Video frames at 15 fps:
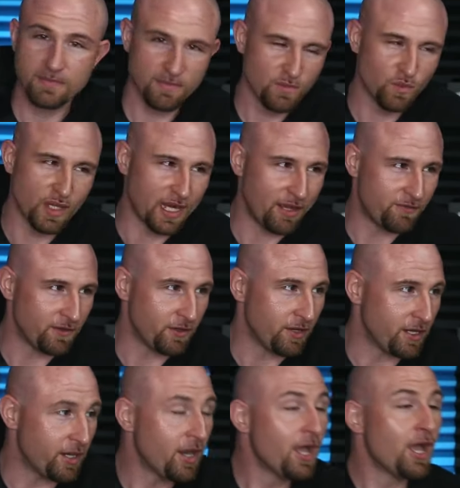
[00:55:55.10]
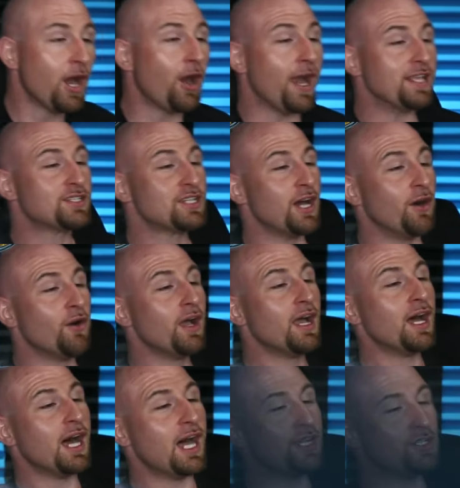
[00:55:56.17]
We gotta have fun around here. All right, so
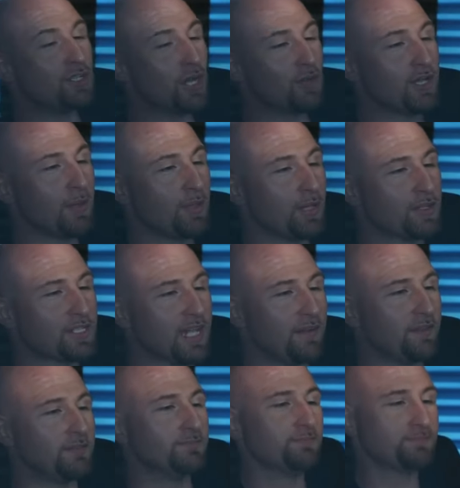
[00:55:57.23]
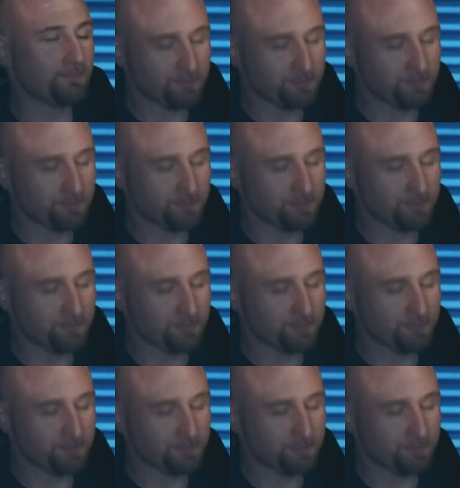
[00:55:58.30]
Joe 007